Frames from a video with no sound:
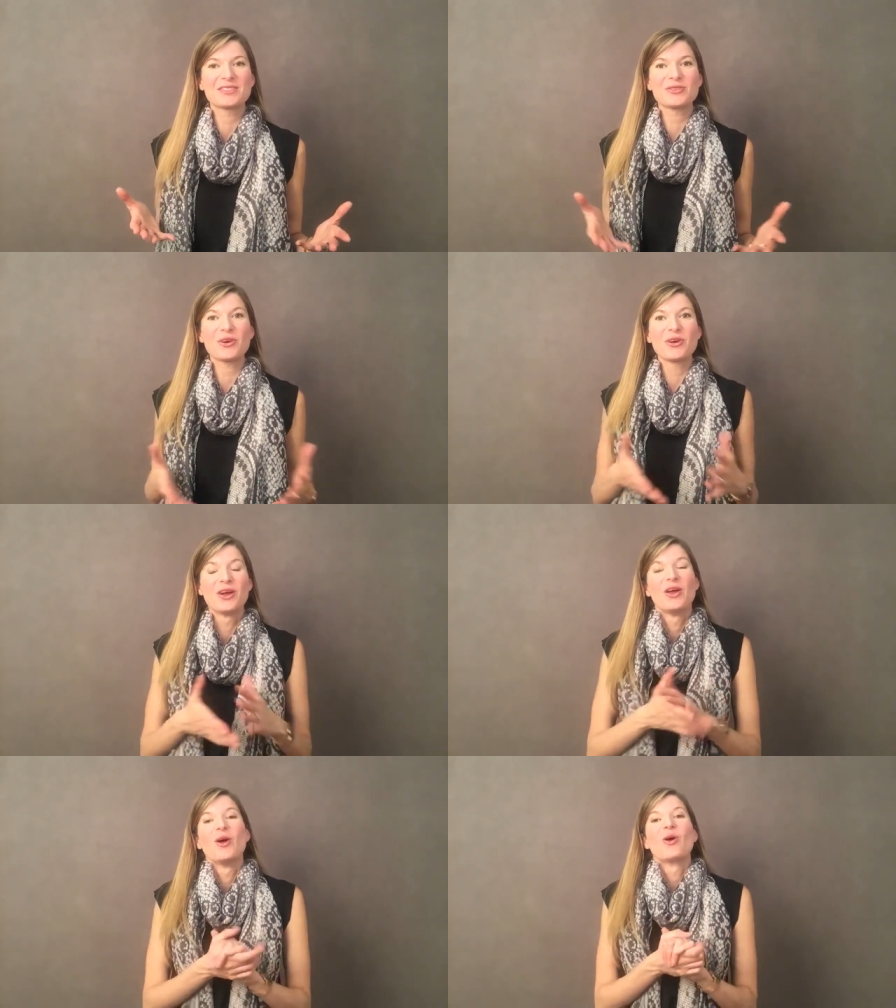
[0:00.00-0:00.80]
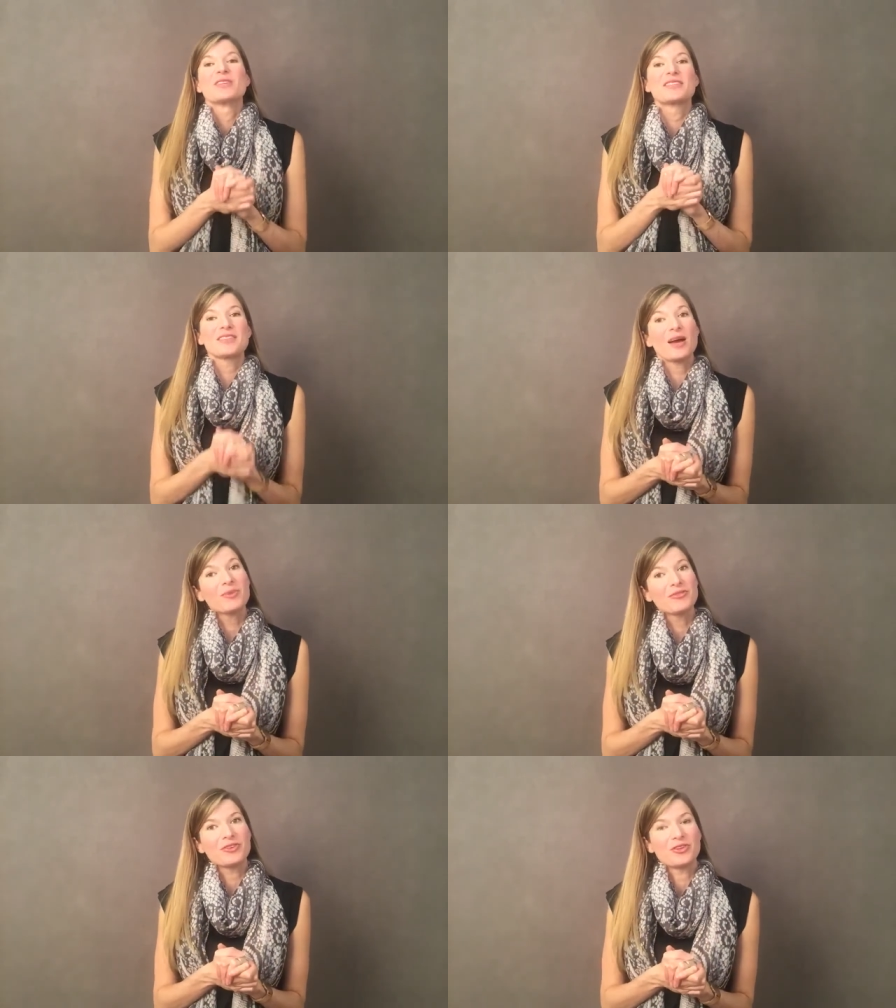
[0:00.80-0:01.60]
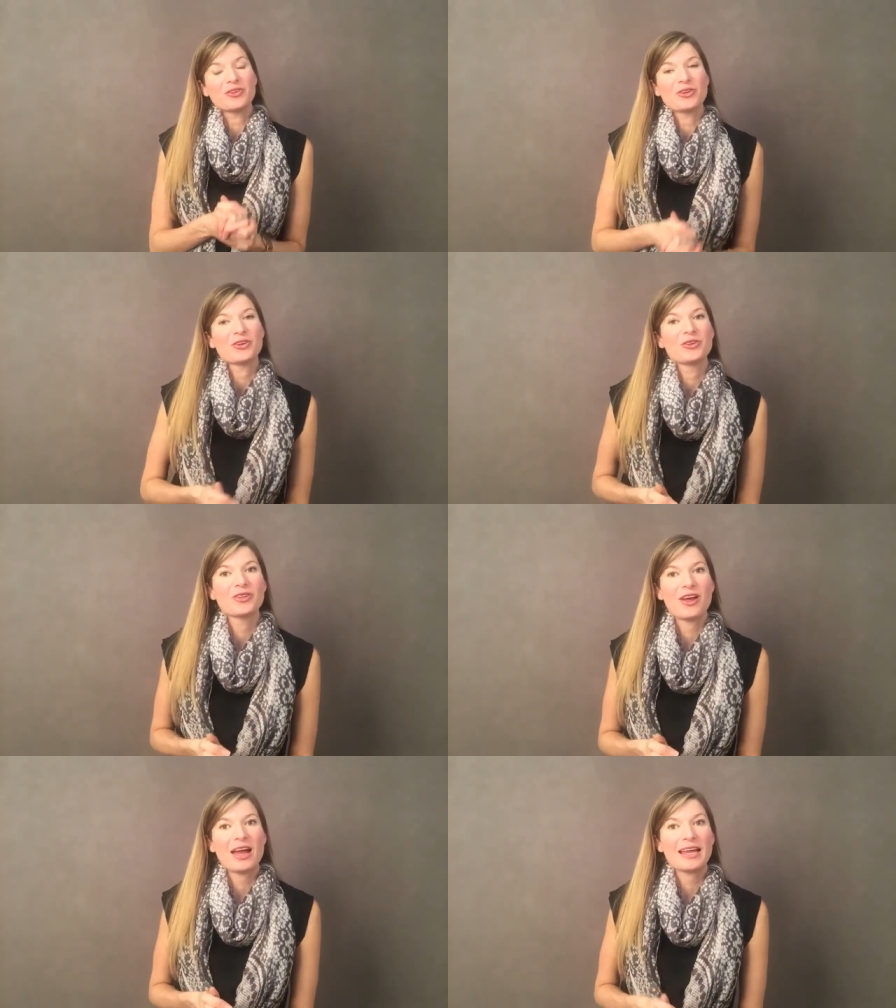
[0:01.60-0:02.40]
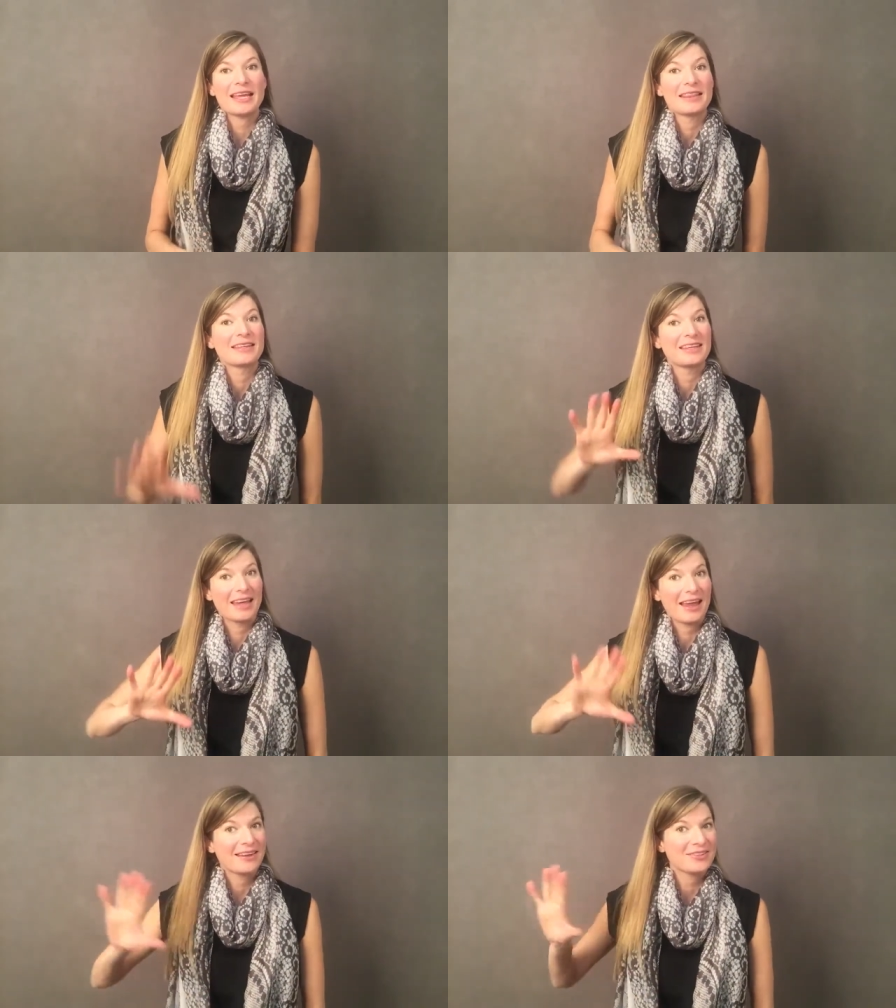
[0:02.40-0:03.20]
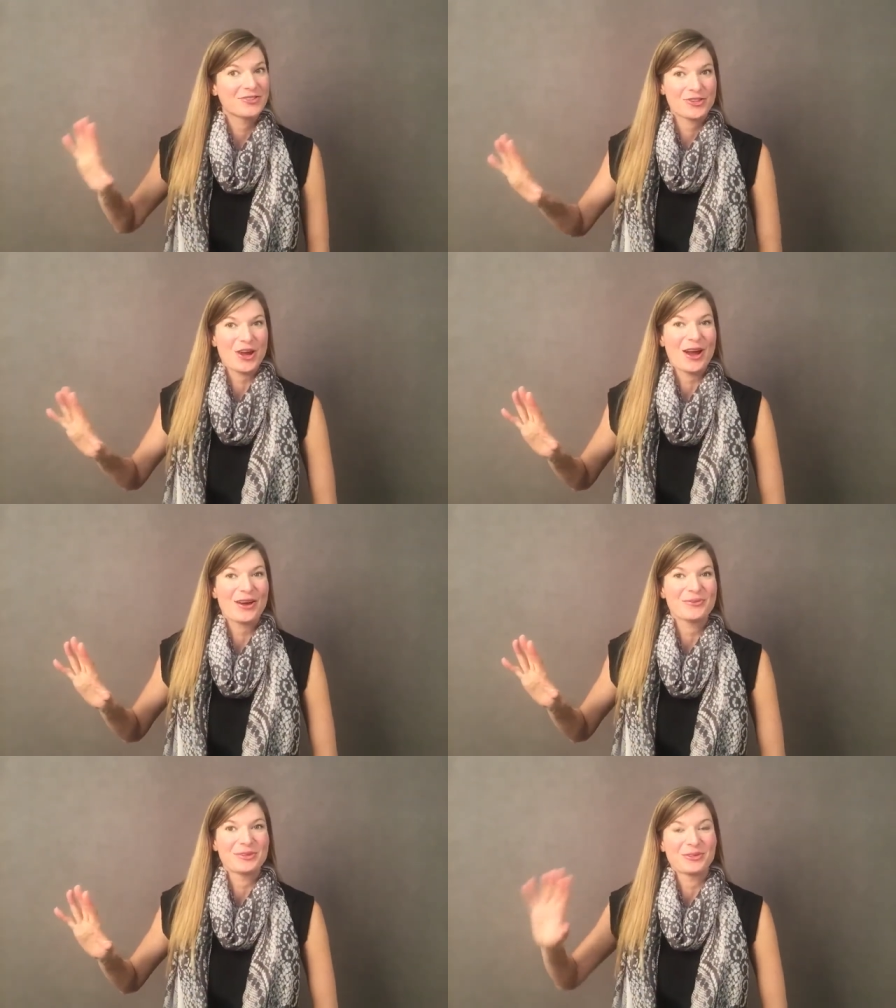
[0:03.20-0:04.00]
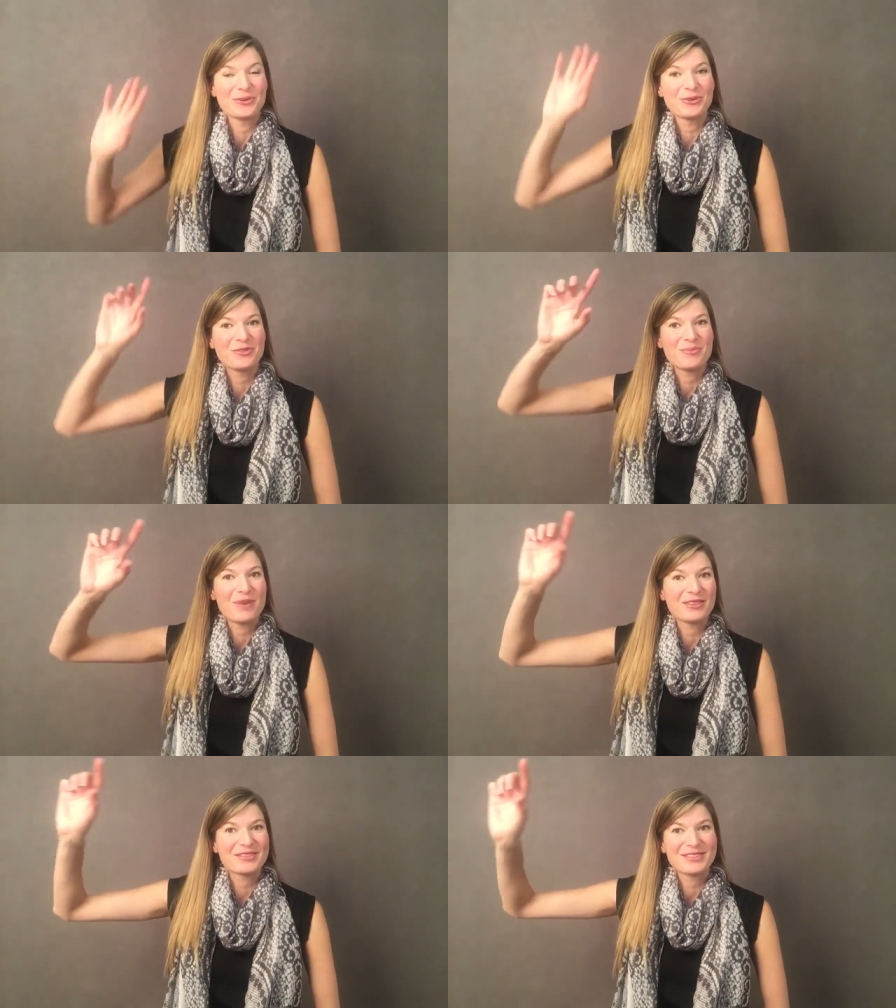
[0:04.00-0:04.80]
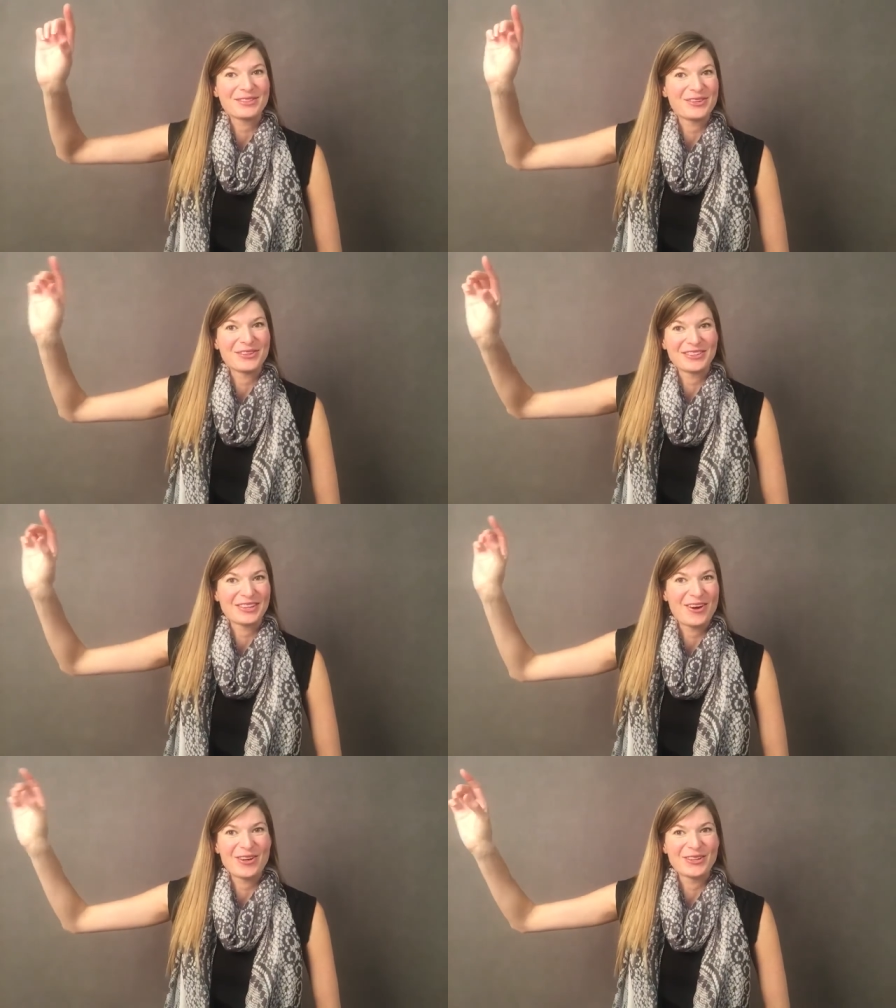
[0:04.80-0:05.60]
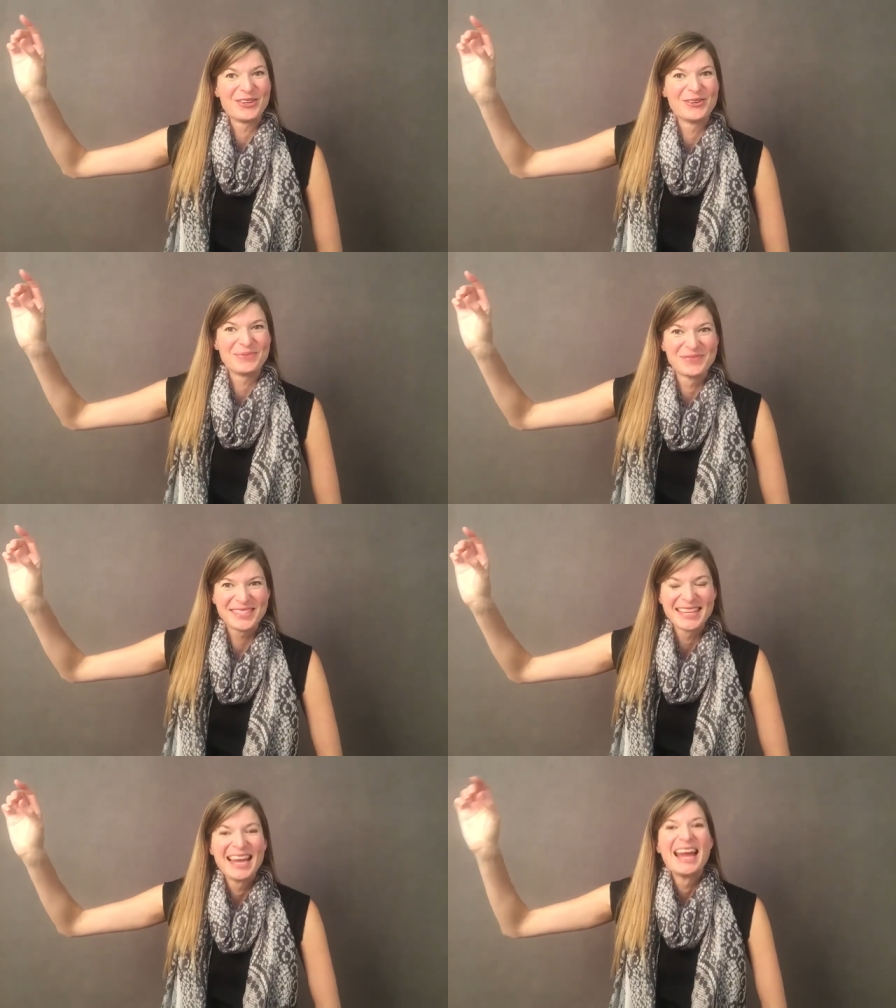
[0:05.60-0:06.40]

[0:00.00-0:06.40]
So some of you who like the Gantt chart with all of the months along the columns